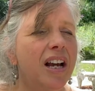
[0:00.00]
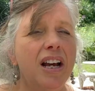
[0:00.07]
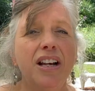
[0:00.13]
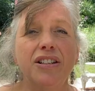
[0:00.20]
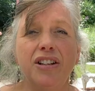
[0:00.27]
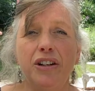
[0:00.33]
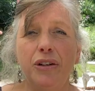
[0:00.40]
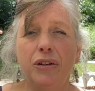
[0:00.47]

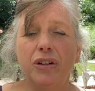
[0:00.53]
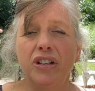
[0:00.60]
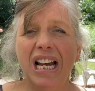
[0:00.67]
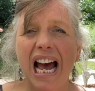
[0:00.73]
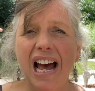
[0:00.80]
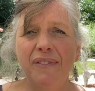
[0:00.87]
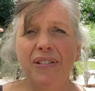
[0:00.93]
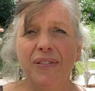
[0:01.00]
So you could
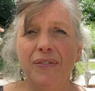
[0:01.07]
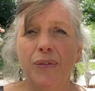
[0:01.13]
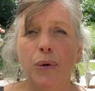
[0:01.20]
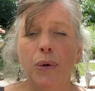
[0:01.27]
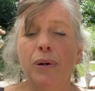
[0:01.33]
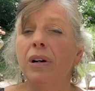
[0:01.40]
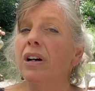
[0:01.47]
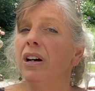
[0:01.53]
have it
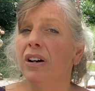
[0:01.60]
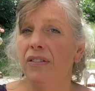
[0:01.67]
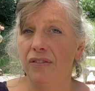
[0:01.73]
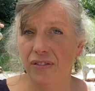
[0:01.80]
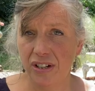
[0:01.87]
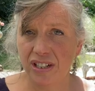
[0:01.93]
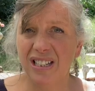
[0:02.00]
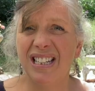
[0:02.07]
for
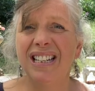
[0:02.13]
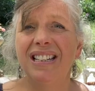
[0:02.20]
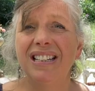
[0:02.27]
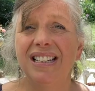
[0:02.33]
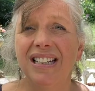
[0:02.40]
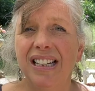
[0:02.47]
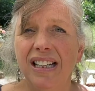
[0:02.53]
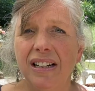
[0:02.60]

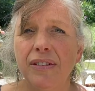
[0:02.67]
fertility,